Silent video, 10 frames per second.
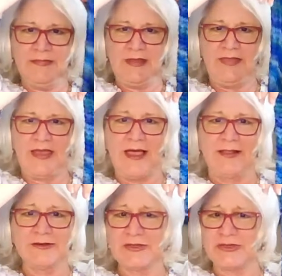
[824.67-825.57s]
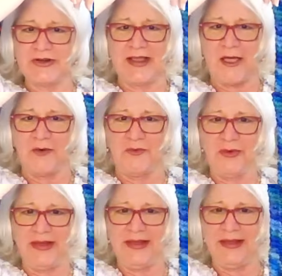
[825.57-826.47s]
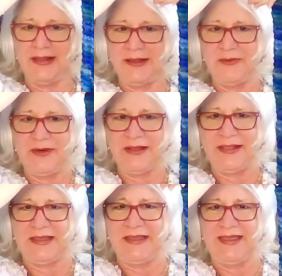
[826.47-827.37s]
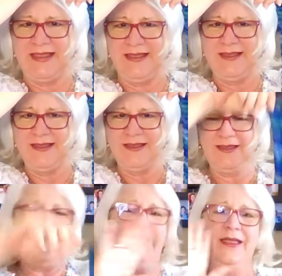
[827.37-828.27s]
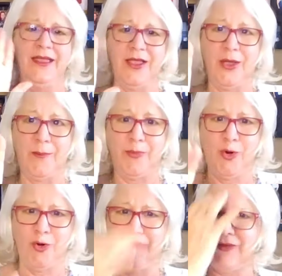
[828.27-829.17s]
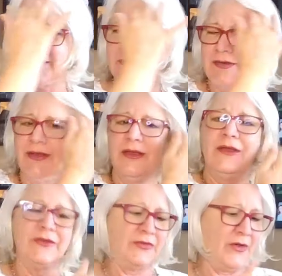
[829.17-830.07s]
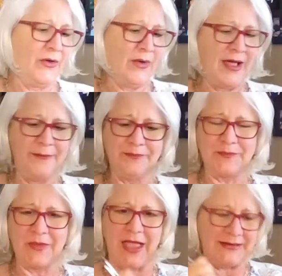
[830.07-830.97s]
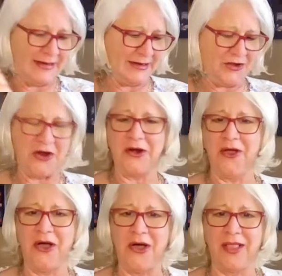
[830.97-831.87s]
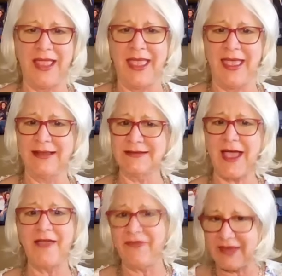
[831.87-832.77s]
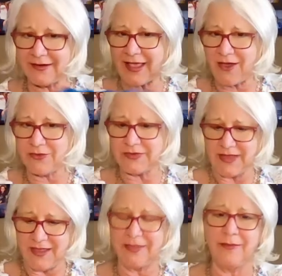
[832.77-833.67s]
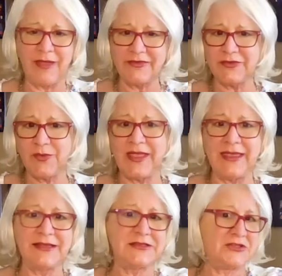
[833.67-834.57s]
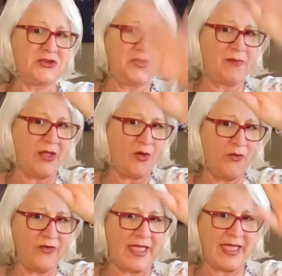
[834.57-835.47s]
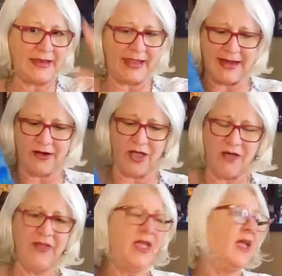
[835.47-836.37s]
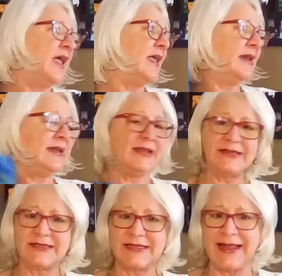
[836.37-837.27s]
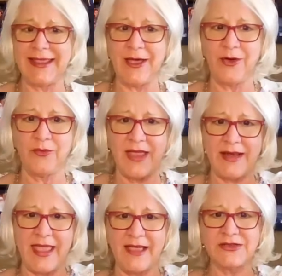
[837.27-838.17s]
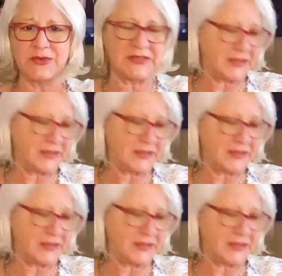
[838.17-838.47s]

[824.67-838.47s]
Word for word: And the colors are turning out really, really perfect. So um, I did a yarn haul, and I figured out the best way is to turn my overhead light off. It is sunny out right now, so it's